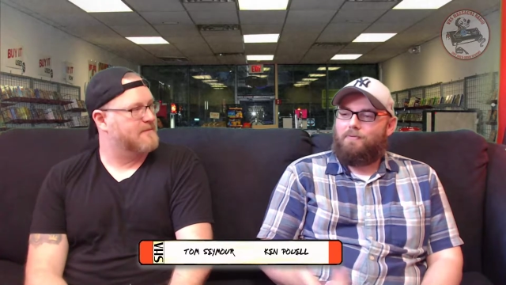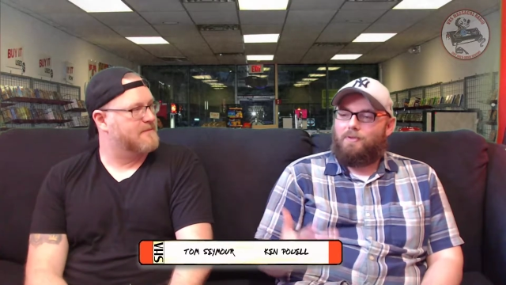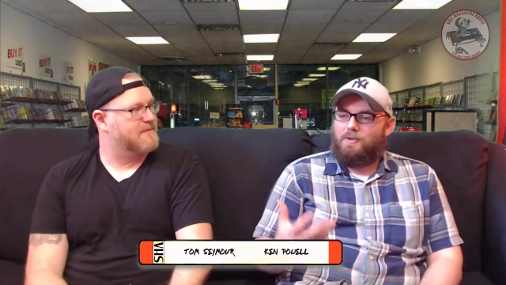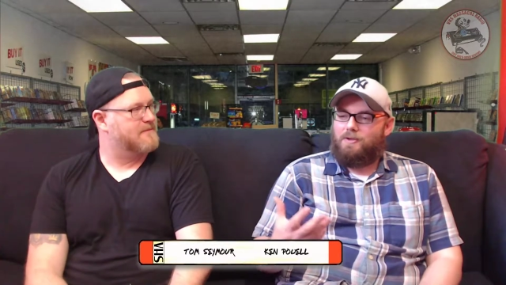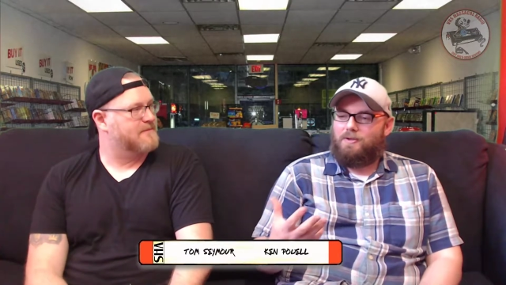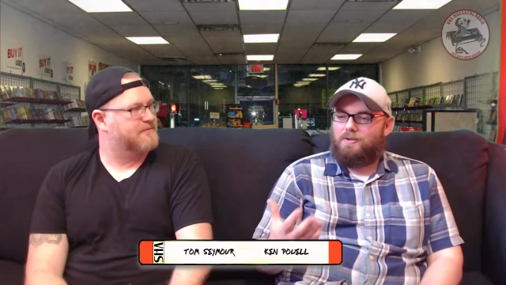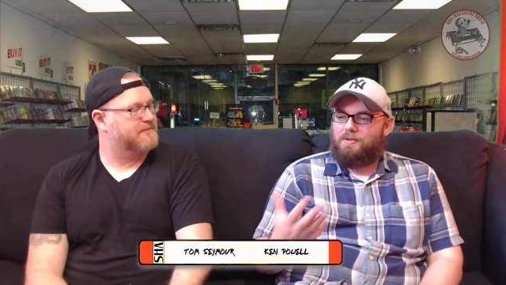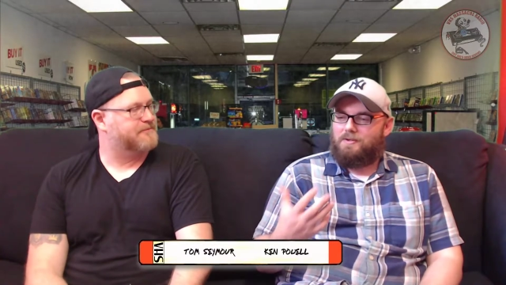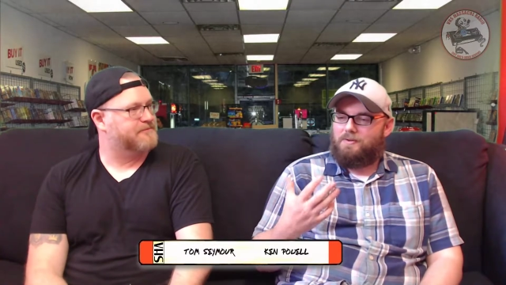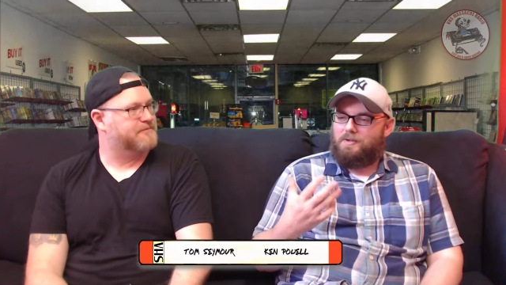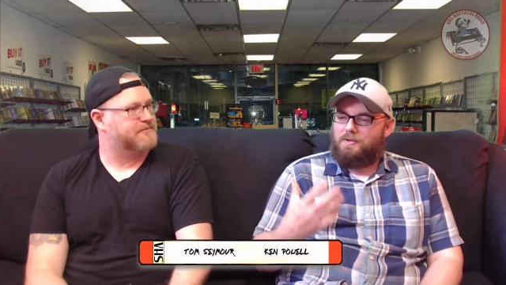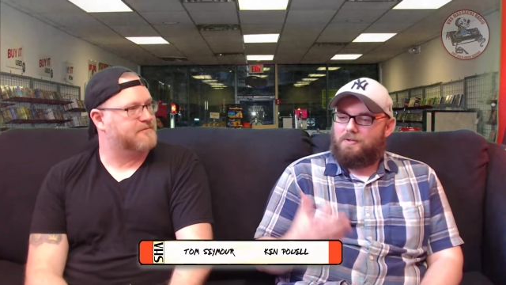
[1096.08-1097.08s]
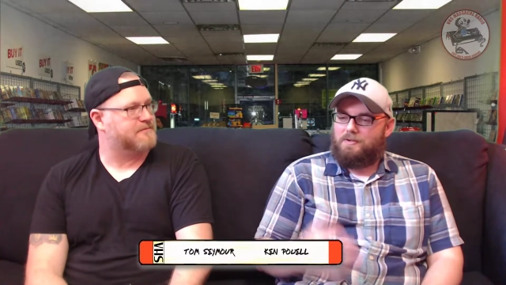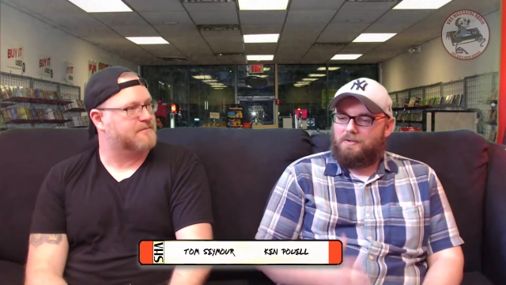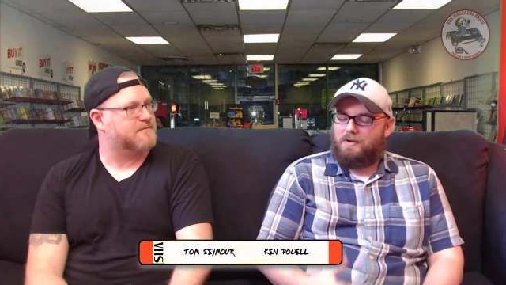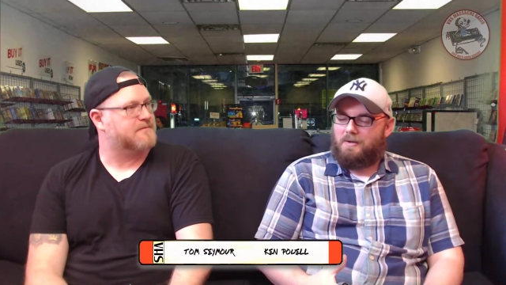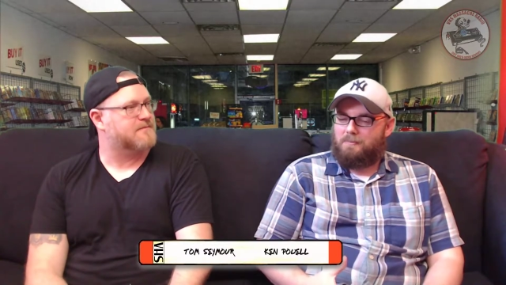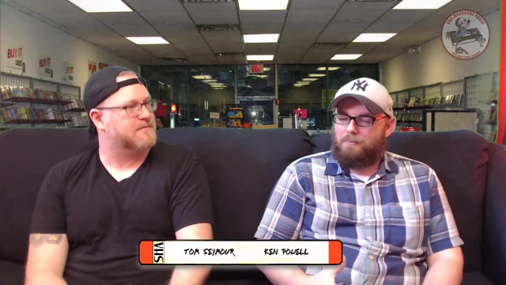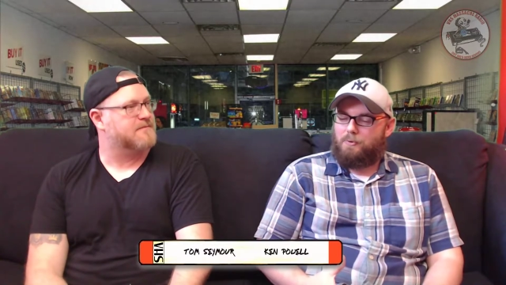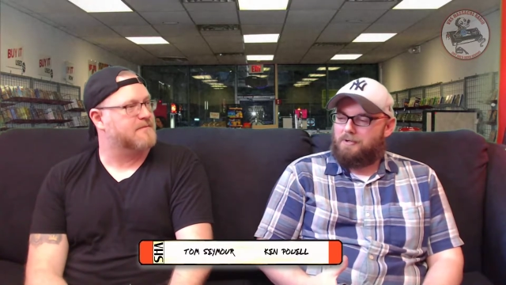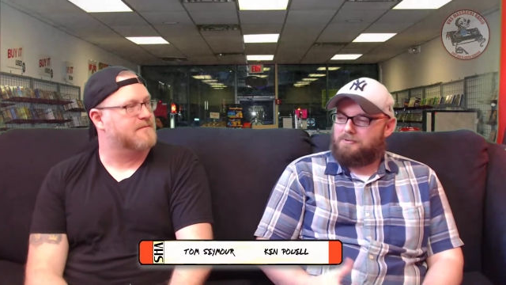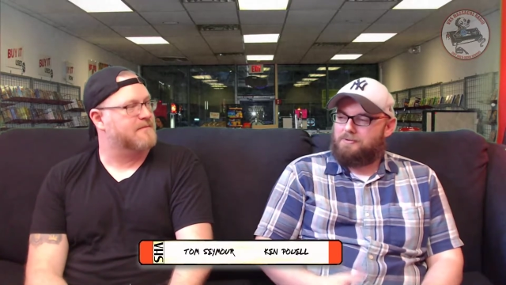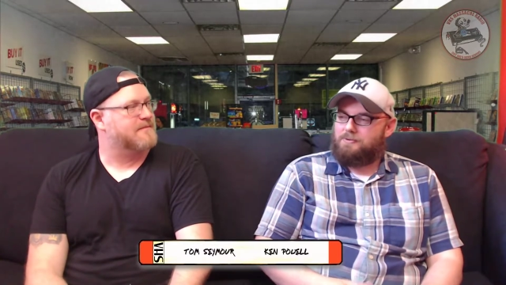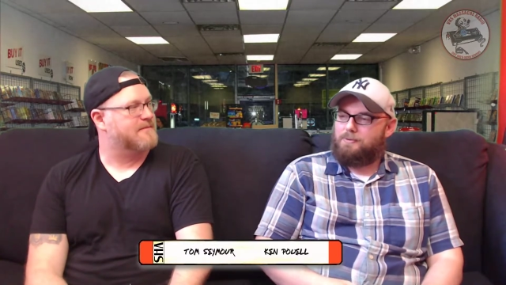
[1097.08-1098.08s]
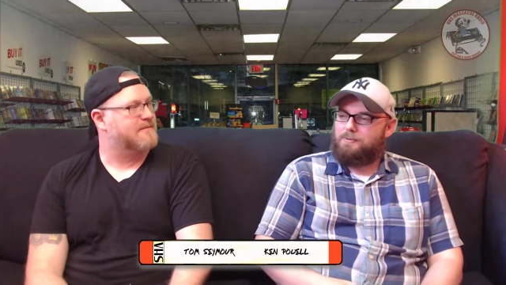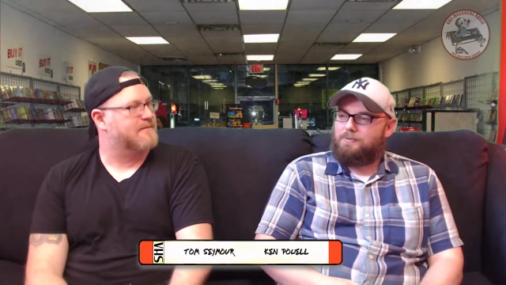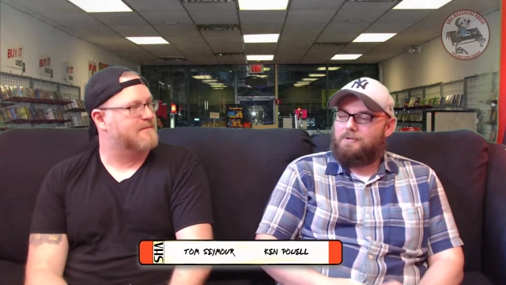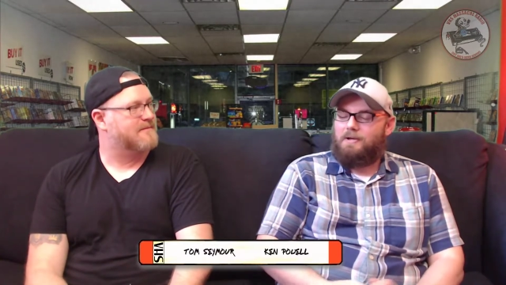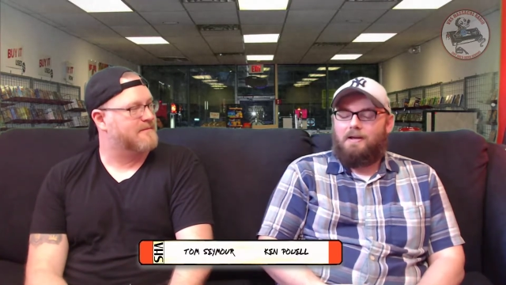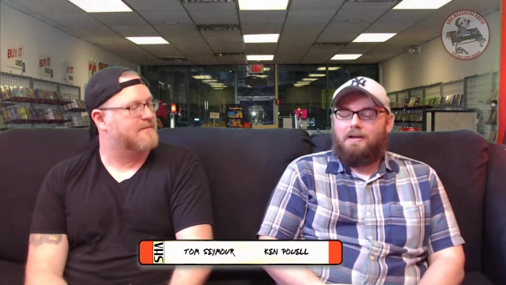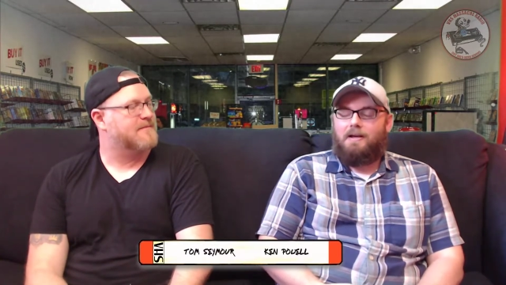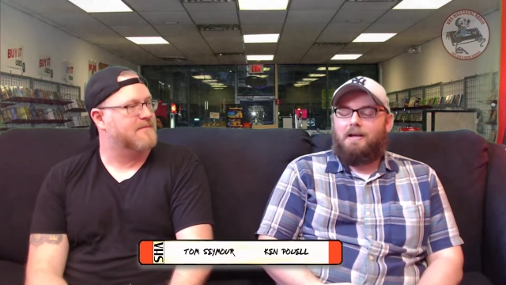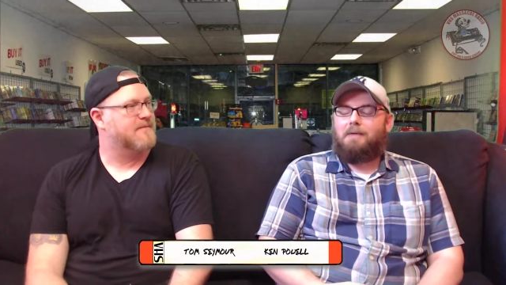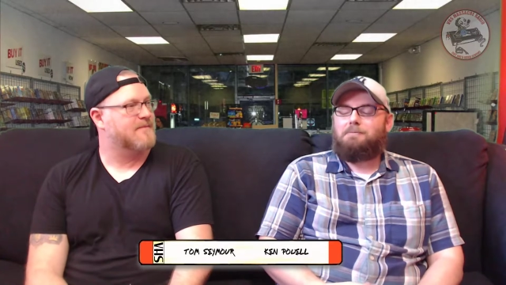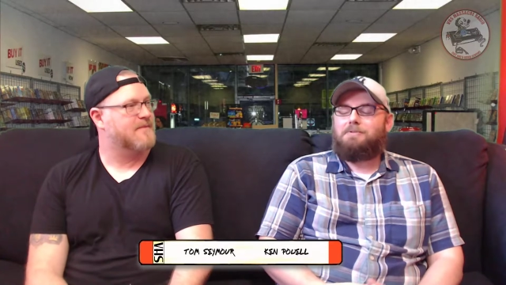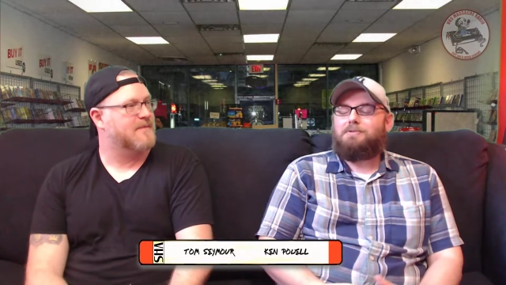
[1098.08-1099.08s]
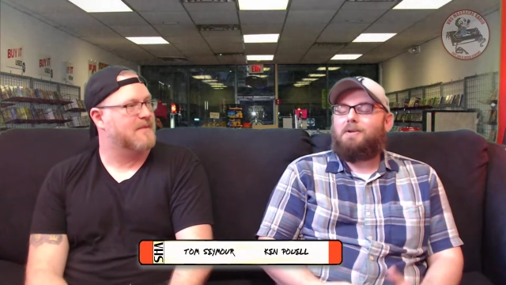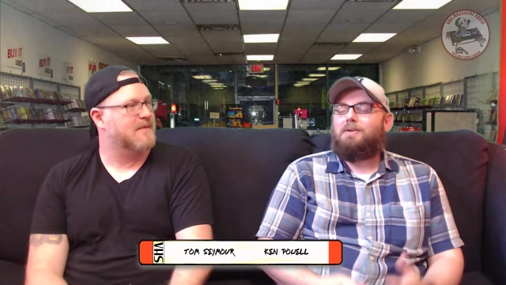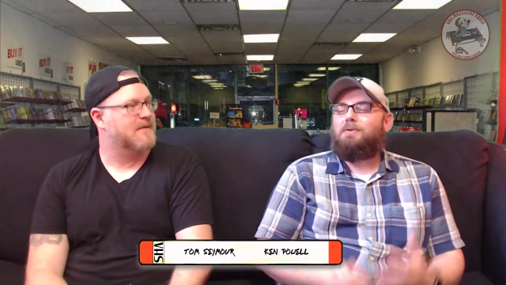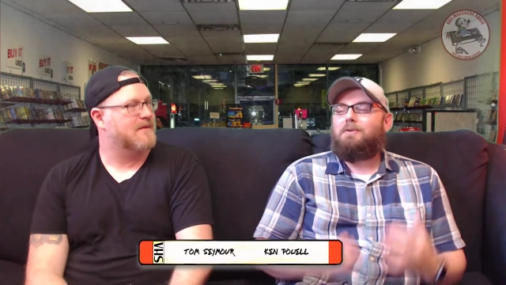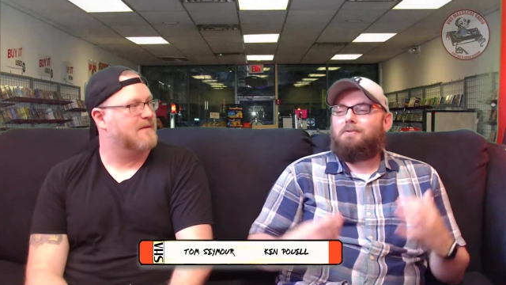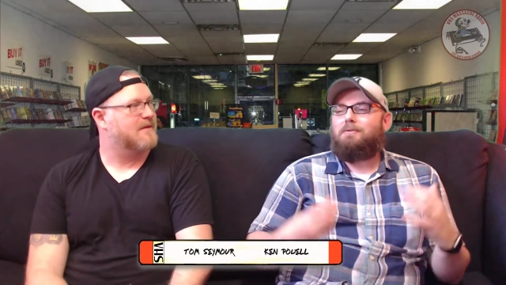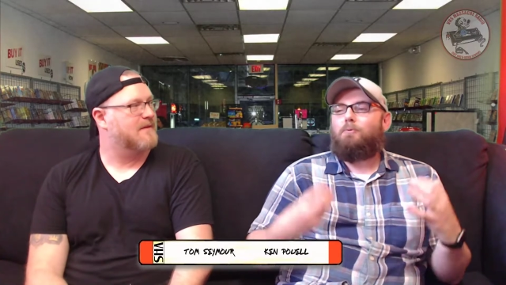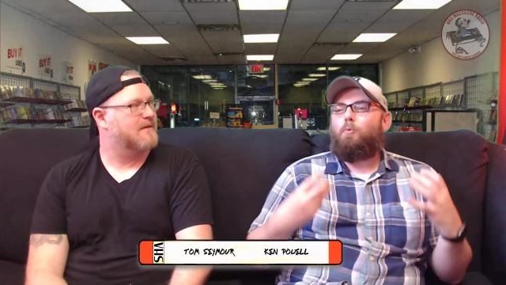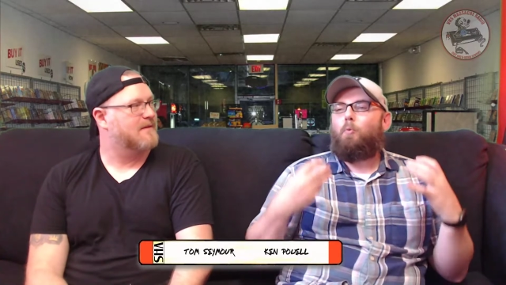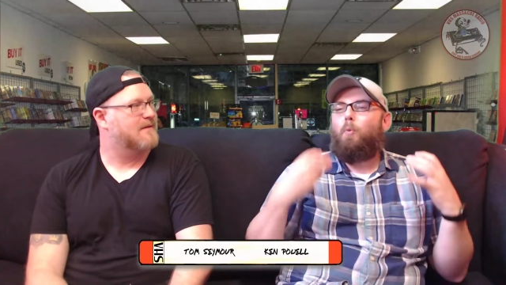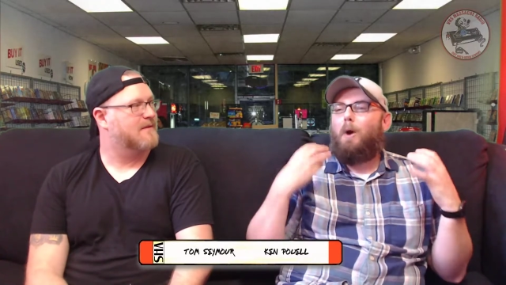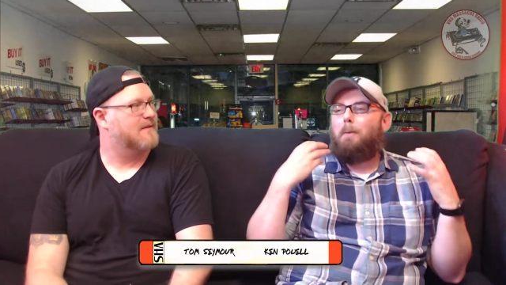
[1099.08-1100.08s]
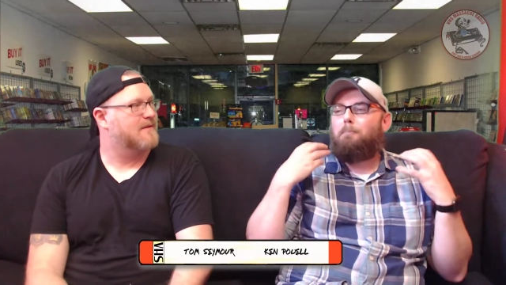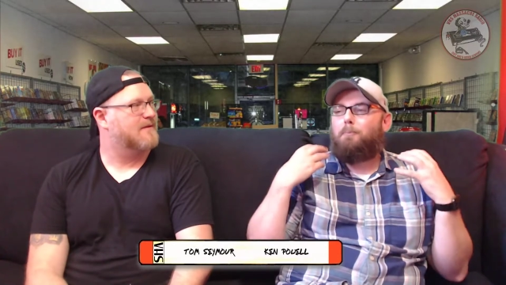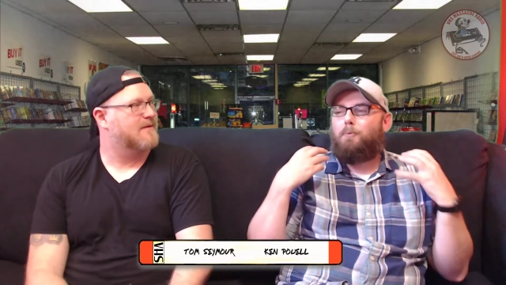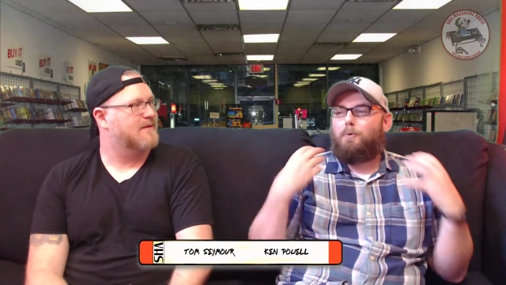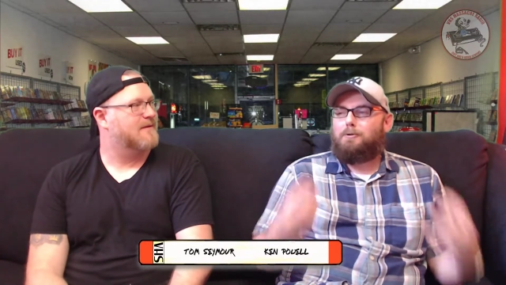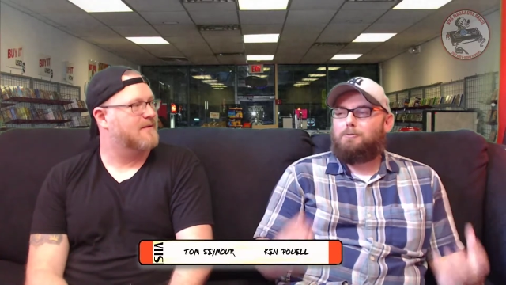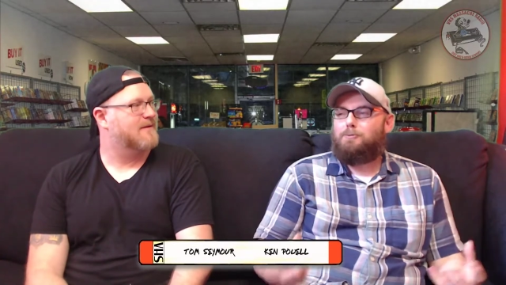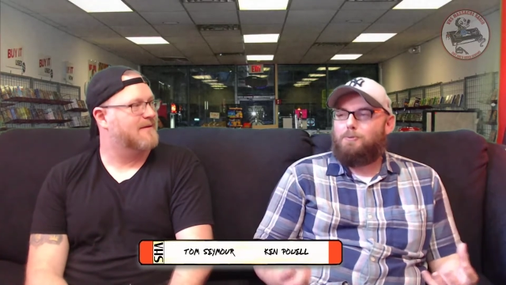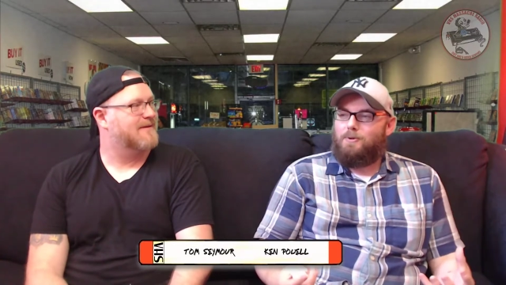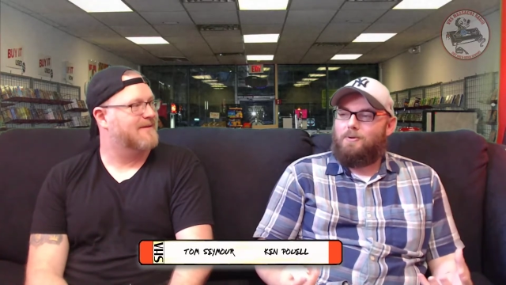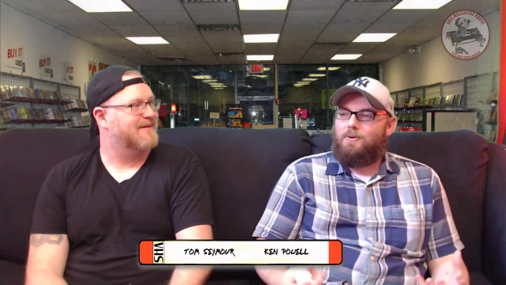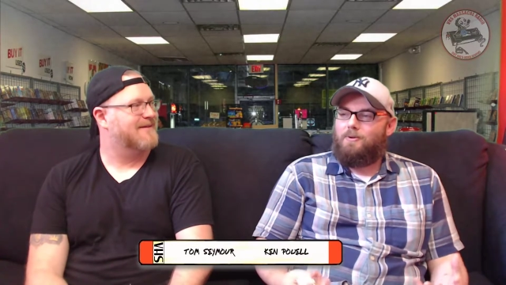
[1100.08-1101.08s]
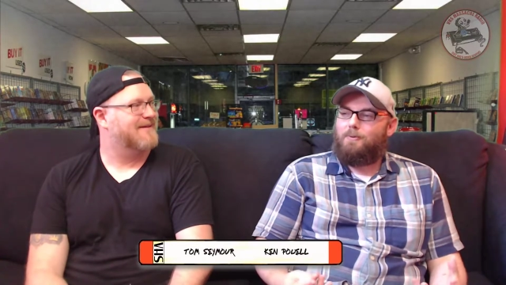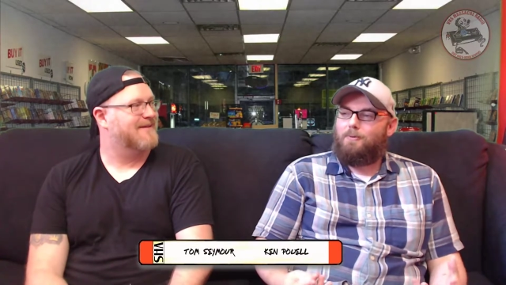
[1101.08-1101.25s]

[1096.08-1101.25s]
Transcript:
Speaker 1: the the um, prostitute i'm just like what prostitute in their